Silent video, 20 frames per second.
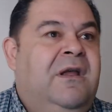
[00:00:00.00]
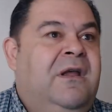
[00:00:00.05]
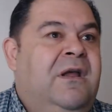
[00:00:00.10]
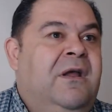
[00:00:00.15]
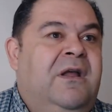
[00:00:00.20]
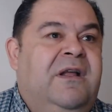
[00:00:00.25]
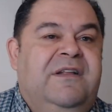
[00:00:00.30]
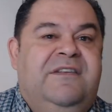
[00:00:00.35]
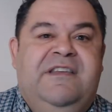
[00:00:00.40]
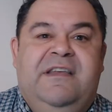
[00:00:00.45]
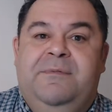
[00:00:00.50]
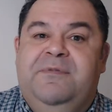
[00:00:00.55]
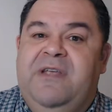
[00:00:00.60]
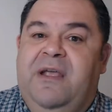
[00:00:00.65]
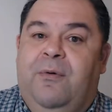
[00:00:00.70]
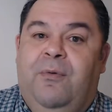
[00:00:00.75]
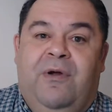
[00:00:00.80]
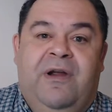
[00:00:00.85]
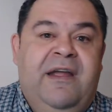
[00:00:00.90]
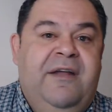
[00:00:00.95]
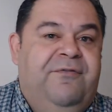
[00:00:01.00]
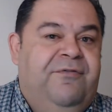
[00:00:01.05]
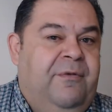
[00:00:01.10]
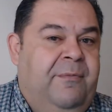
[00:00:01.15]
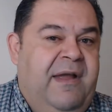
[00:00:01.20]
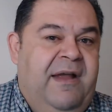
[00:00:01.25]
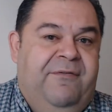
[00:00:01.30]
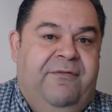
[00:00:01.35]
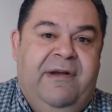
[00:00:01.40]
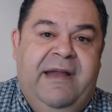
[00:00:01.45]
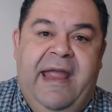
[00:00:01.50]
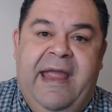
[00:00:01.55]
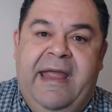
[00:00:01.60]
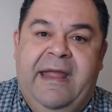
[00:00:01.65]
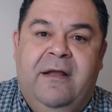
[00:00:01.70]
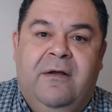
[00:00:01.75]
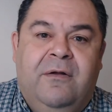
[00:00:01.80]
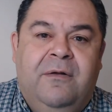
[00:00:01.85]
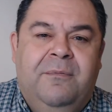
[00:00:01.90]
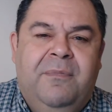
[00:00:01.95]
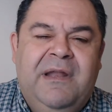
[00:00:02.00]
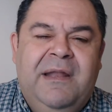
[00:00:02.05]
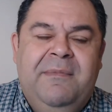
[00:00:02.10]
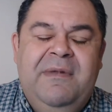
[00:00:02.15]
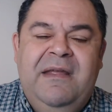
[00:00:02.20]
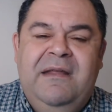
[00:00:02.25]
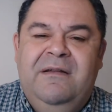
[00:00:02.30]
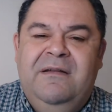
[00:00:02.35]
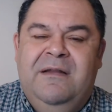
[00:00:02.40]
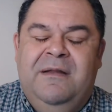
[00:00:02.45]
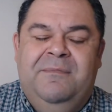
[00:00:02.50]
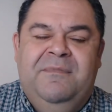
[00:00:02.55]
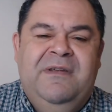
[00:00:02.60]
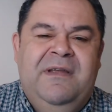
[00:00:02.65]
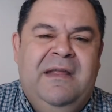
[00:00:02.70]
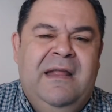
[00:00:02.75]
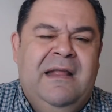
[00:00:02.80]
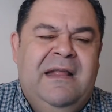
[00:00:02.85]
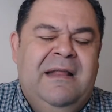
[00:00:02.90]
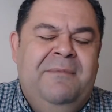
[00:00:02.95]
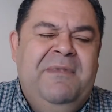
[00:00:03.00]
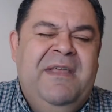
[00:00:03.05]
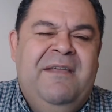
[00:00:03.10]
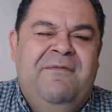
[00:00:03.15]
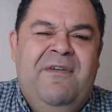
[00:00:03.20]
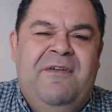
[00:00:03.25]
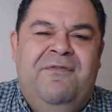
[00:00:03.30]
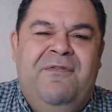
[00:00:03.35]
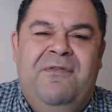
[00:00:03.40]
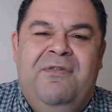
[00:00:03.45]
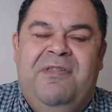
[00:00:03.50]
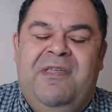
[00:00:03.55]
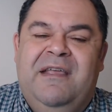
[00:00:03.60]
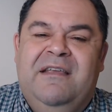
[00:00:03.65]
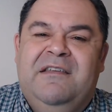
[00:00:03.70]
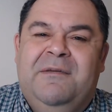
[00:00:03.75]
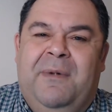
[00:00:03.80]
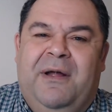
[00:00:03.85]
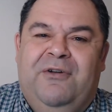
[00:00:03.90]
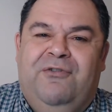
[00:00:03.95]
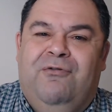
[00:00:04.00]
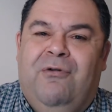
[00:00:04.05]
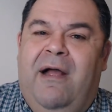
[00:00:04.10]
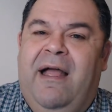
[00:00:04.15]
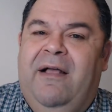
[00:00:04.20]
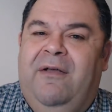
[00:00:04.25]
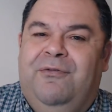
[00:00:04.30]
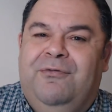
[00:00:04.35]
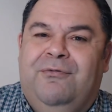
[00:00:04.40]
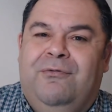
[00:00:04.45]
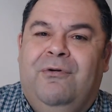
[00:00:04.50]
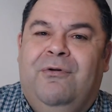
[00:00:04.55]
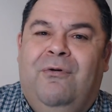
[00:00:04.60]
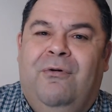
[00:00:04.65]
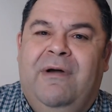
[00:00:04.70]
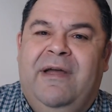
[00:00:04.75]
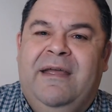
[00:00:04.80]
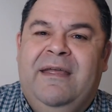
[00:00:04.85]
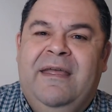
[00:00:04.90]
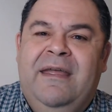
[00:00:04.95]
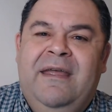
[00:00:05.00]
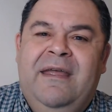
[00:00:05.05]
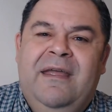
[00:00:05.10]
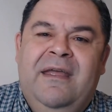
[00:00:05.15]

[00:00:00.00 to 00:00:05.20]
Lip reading: it seems like we're hit from every angle. But let me give you a few things about trials real quick.